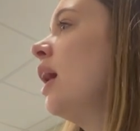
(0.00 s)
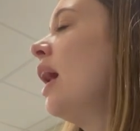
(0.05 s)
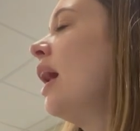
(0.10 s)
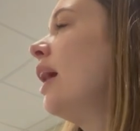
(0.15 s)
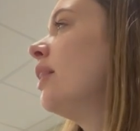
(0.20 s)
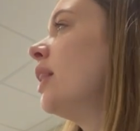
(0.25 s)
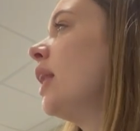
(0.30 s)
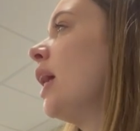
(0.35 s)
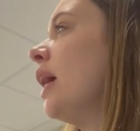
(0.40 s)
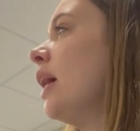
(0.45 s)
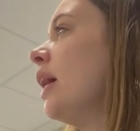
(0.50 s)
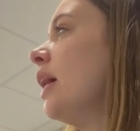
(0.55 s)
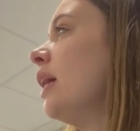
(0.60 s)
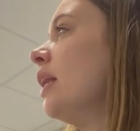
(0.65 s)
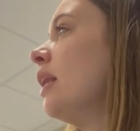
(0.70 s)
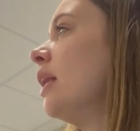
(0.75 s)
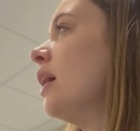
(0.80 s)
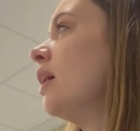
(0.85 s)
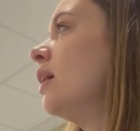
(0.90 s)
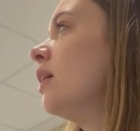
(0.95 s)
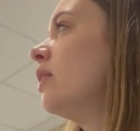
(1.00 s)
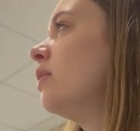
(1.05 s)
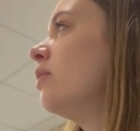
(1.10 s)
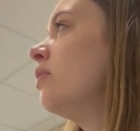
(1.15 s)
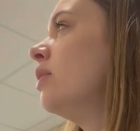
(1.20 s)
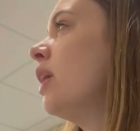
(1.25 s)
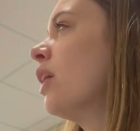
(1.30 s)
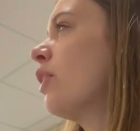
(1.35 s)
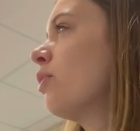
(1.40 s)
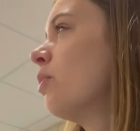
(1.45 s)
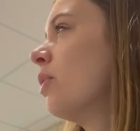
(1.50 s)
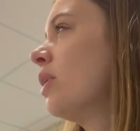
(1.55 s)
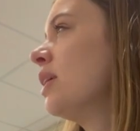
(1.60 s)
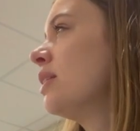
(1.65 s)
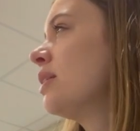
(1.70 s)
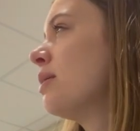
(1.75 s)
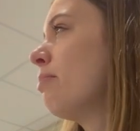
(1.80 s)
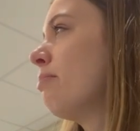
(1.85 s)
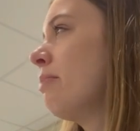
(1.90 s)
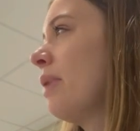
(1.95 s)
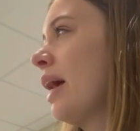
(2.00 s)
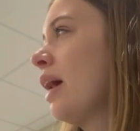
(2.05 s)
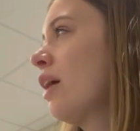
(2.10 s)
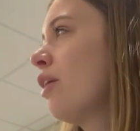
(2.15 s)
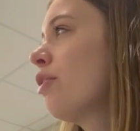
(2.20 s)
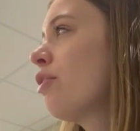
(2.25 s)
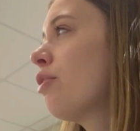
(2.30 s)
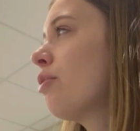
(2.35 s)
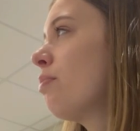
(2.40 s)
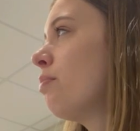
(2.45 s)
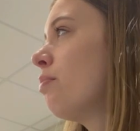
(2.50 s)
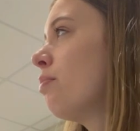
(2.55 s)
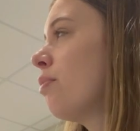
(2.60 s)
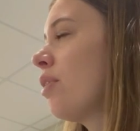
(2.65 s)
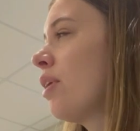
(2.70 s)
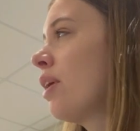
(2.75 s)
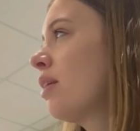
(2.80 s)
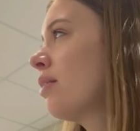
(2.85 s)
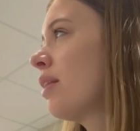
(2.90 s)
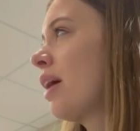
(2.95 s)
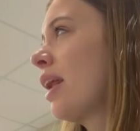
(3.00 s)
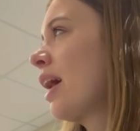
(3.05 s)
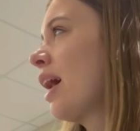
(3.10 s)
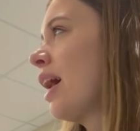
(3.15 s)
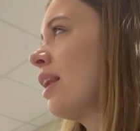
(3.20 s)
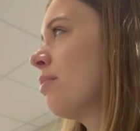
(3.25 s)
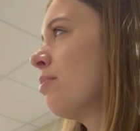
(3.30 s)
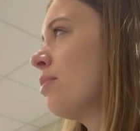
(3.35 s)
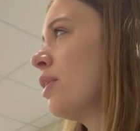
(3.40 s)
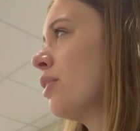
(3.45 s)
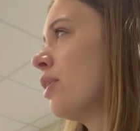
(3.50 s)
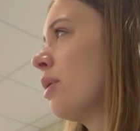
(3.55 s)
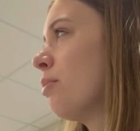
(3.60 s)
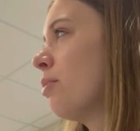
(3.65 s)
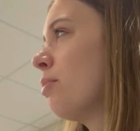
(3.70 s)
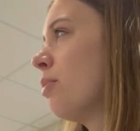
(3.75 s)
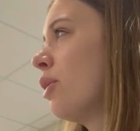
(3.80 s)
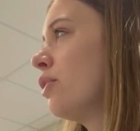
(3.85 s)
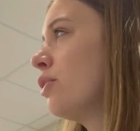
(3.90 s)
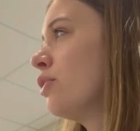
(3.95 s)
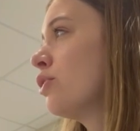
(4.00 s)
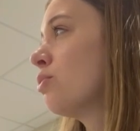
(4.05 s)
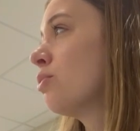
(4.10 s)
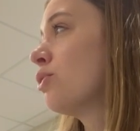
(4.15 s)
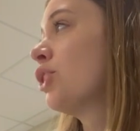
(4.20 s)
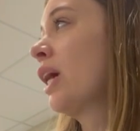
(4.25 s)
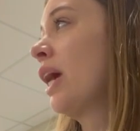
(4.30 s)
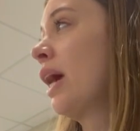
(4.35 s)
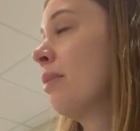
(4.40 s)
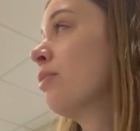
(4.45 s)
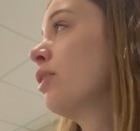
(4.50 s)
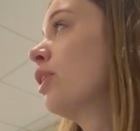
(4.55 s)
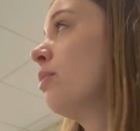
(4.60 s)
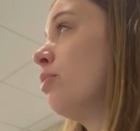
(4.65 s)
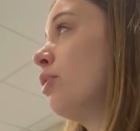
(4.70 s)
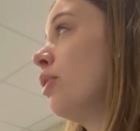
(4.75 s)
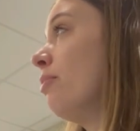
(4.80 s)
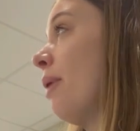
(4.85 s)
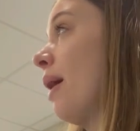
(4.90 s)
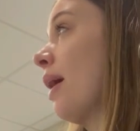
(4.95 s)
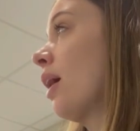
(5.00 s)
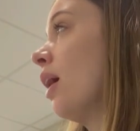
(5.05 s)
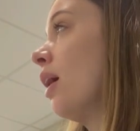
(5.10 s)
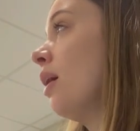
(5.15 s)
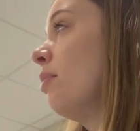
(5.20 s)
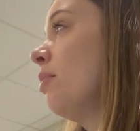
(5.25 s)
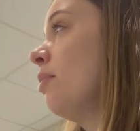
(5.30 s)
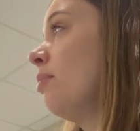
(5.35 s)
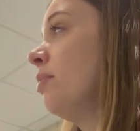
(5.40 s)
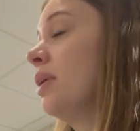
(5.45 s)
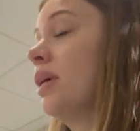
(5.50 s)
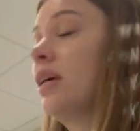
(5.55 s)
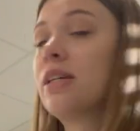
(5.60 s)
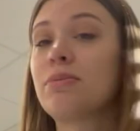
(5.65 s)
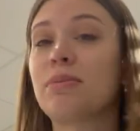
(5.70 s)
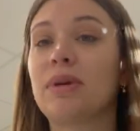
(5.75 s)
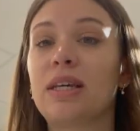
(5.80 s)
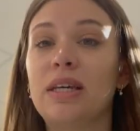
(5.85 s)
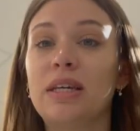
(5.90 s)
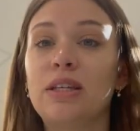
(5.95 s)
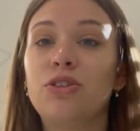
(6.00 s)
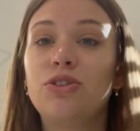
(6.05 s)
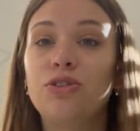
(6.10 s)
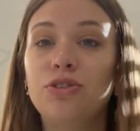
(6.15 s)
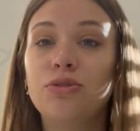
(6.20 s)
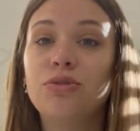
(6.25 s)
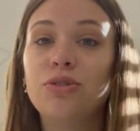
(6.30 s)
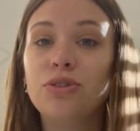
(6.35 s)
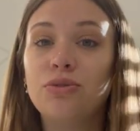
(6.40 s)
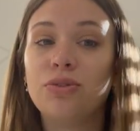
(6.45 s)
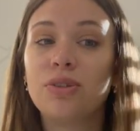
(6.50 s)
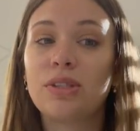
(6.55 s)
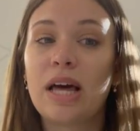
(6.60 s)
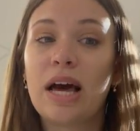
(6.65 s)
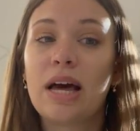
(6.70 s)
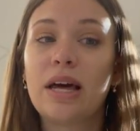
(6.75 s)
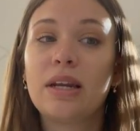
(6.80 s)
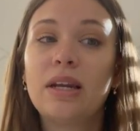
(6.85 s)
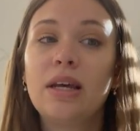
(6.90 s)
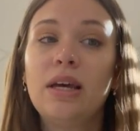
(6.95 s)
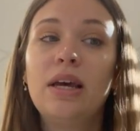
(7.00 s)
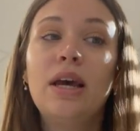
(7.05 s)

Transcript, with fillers: And then the other one is a math thing that I had up there, number partners, which I am going to put back up because my kids do use that.